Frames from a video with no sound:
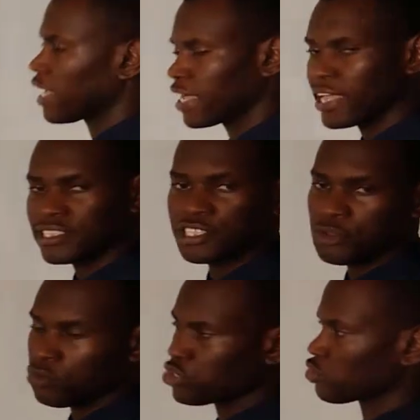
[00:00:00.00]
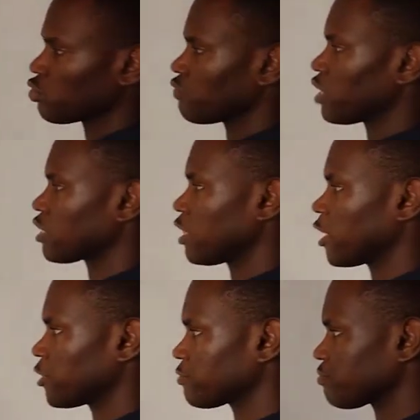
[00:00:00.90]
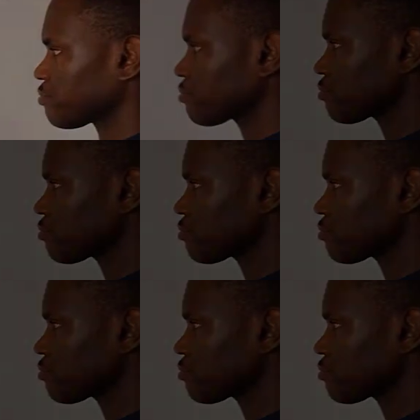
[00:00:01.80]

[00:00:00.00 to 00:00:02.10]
and get the equation of that line.